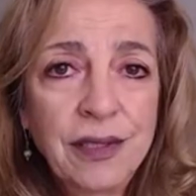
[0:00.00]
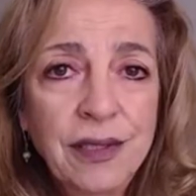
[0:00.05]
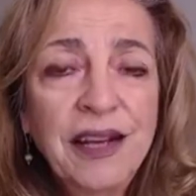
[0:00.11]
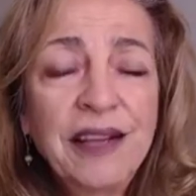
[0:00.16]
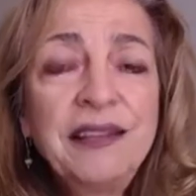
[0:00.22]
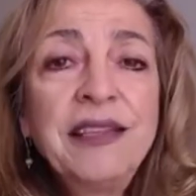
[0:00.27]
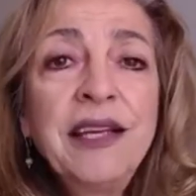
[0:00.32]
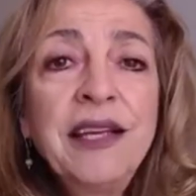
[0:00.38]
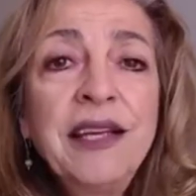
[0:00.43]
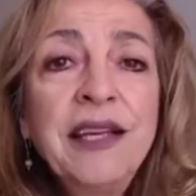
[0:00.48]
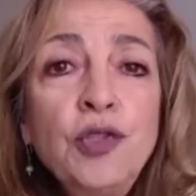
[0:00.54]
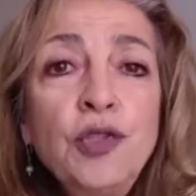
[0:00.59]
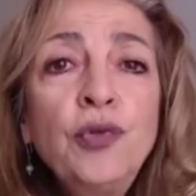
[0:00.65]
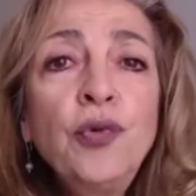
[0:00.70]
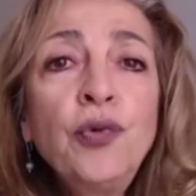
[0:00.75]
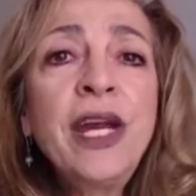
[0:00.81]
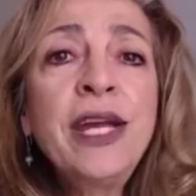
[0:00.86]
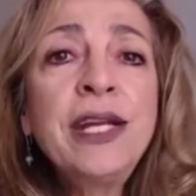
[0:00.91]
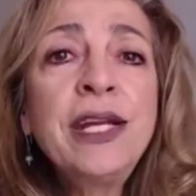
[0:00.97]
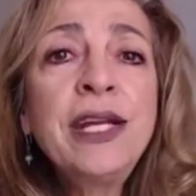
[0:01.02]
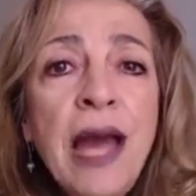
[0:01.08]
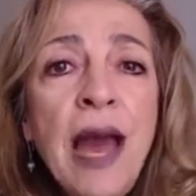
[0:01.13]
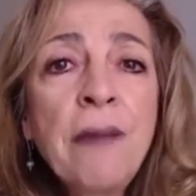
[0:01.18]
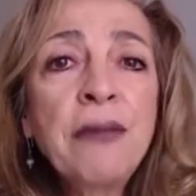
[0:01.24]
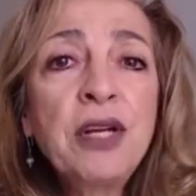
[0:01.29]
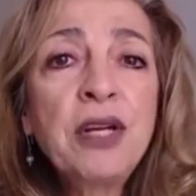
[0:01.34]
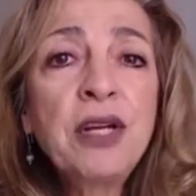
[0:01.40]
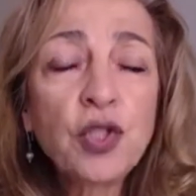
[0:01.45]
then do a
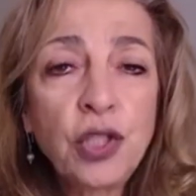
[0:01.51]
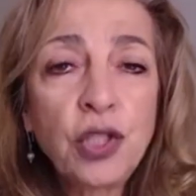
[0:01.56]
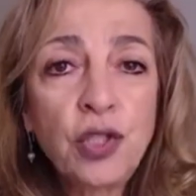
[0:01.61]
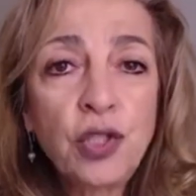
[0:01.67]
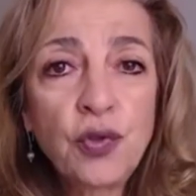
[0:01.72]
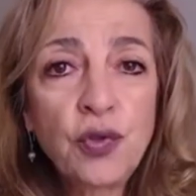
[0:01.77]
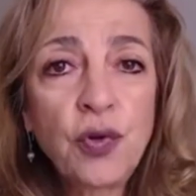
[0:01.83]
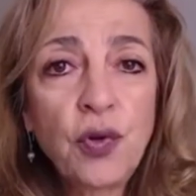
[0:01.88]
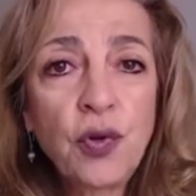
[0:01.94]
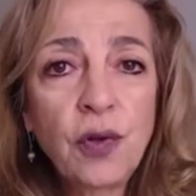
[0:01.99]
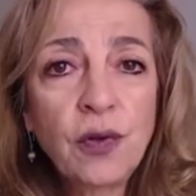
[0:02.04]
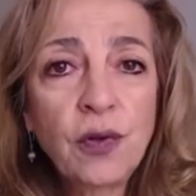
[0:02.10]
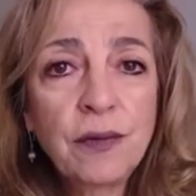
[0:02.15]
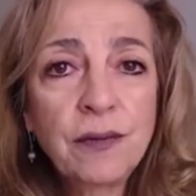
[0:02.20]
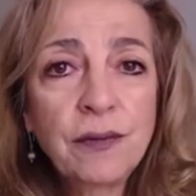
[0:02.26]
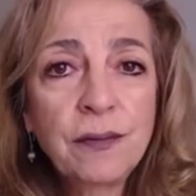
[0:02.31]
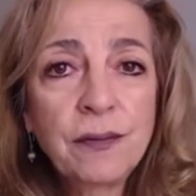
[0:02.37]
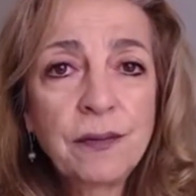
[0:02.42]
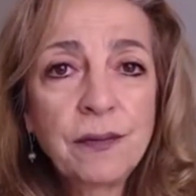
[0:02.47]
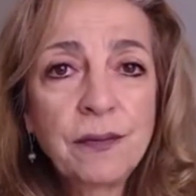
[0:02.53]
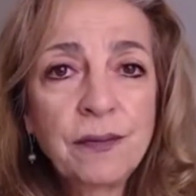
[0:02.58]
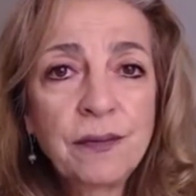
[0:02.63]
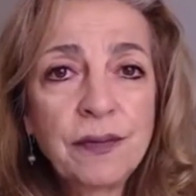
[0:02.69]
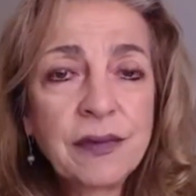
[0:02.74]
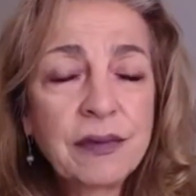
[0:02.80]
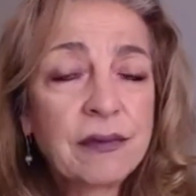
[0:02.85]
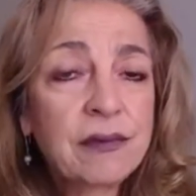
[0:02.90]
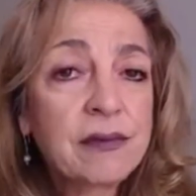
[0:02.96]
damage control,
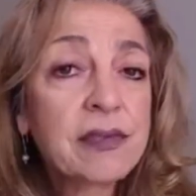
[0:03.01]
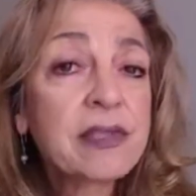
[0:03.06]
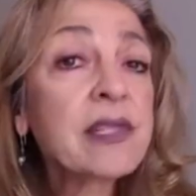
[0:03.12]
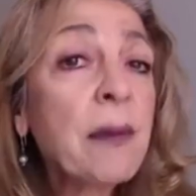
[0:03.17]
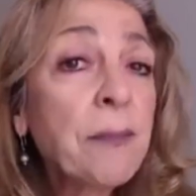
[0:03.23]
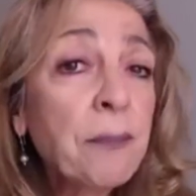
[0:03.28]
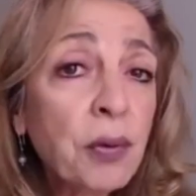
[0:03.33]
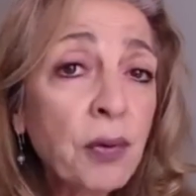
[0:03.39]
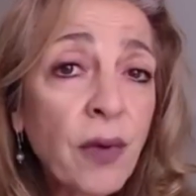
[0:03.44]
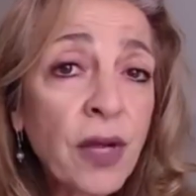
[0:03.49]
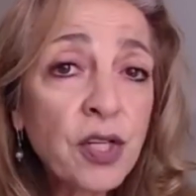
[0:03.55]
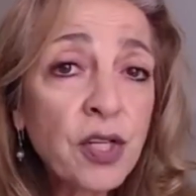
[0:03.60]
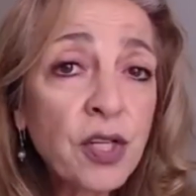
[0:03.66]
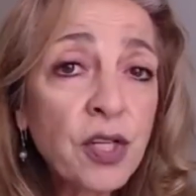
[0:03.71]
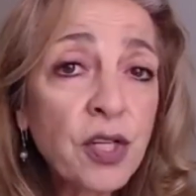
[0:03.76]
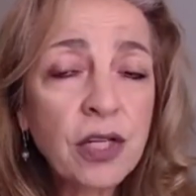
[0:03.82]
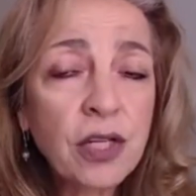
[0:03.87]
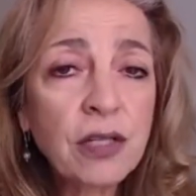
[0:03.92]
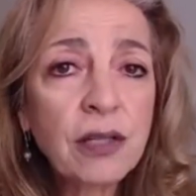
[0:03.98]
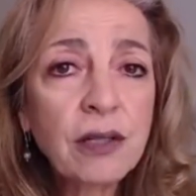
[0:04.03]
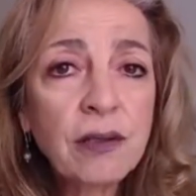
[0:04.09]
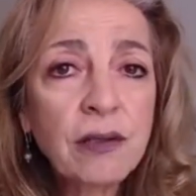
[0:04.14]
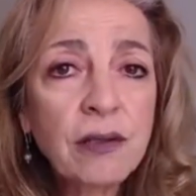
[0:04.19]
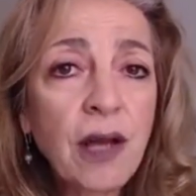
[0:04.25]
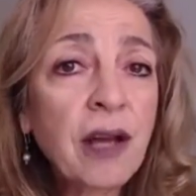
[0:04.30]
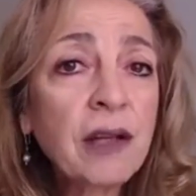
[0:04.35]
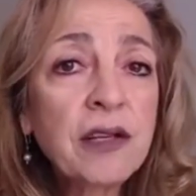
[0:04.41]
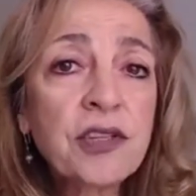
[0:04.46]
separation,
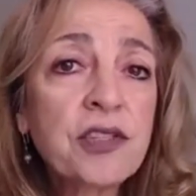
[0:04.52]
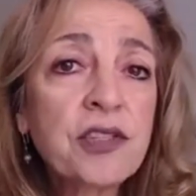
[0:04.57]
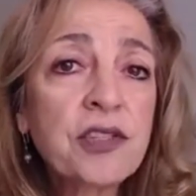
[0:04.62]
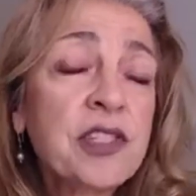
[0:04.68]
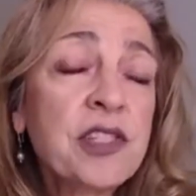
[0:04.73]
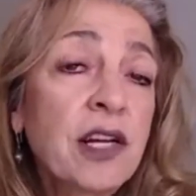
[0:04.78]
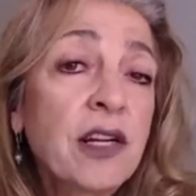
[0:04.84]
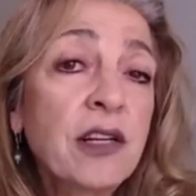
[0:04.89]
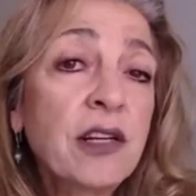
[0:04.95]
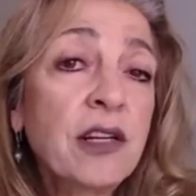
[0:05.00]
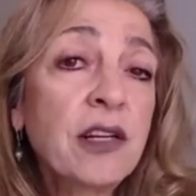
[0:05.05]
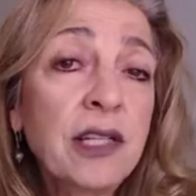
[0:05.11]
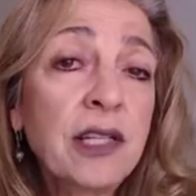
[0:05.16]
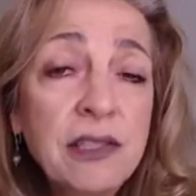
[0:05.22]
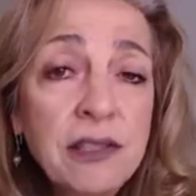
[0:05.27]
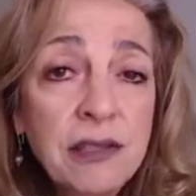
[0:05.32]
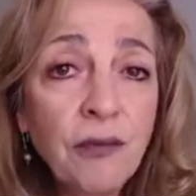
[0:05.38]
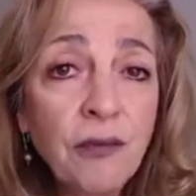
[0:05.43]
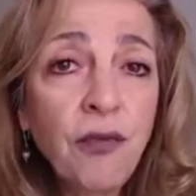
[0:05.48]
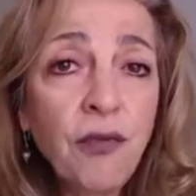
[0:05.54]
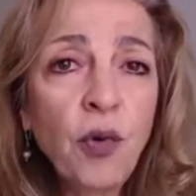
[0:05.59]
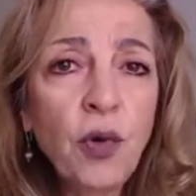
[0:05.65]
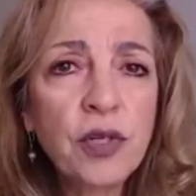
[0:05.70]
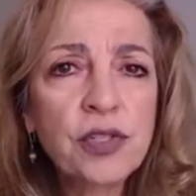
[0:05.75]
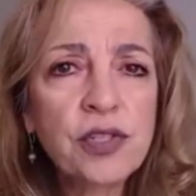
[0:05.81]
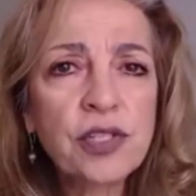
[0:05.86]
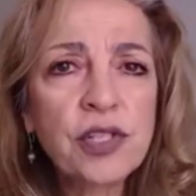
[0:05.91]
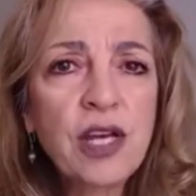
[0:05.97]
not necessarily
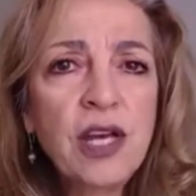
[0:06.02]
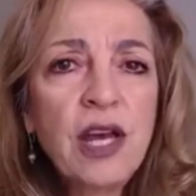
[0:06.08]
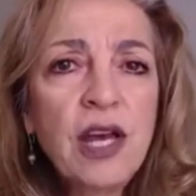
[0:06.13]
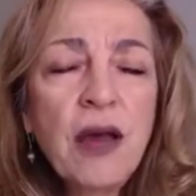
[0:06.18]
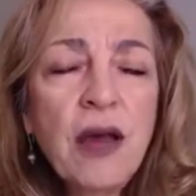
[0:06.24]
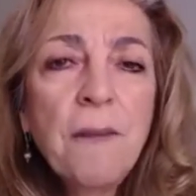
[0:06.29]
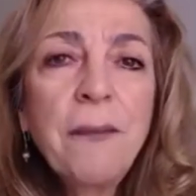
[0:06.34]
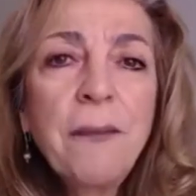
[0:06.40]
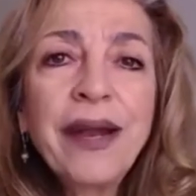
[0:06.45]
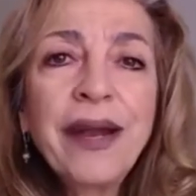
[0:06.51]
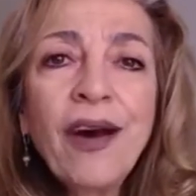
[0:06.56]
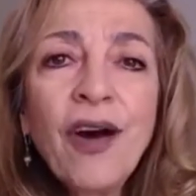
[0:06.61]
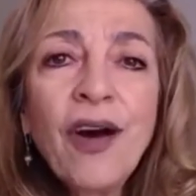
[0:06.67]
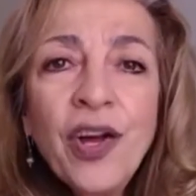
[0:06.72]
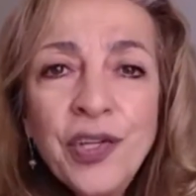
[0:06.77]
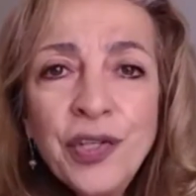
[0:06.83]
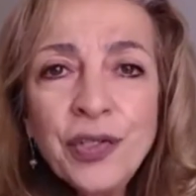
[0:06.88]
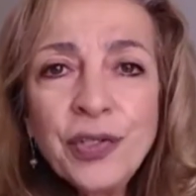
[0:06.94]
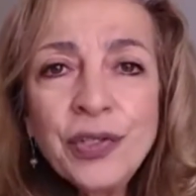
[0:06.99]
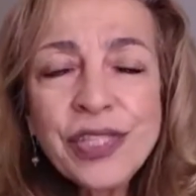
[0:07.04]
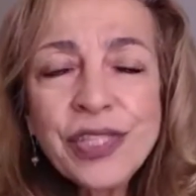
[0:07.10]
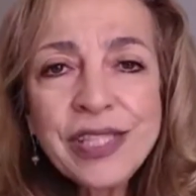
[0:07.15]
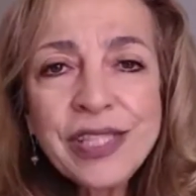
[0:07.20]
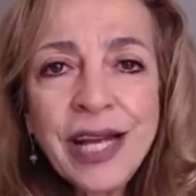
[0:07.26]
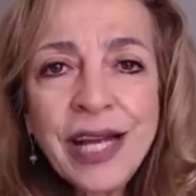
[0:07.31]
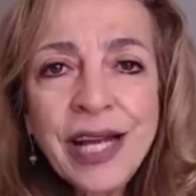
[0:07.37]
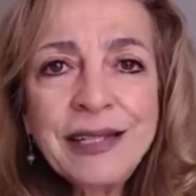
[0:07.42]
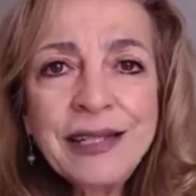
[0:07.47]
divorce, but
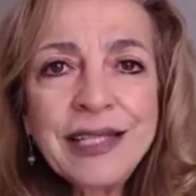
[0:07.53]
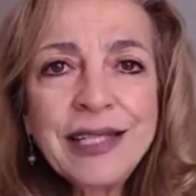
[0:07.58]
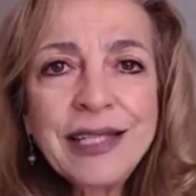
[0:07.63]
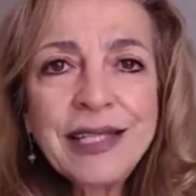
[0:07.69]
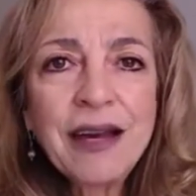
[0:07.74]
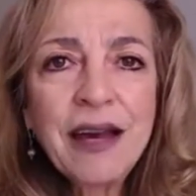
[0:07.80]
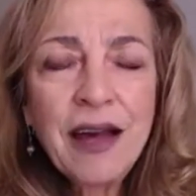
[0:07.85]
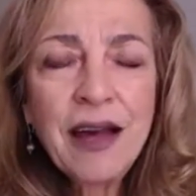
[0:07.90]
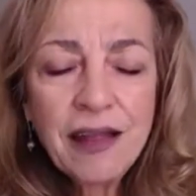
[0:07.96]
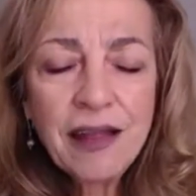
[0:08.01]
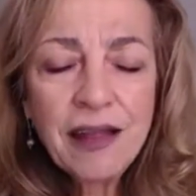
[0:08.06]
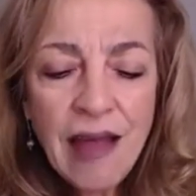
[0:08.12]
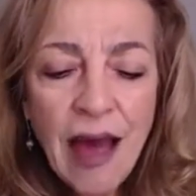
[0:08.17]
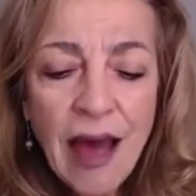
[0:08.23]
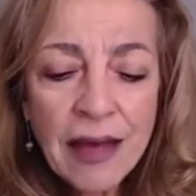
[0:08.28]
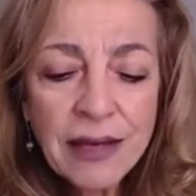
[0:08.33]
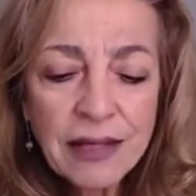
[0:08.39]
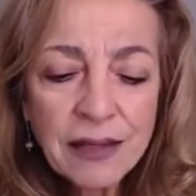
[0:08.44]
understanding that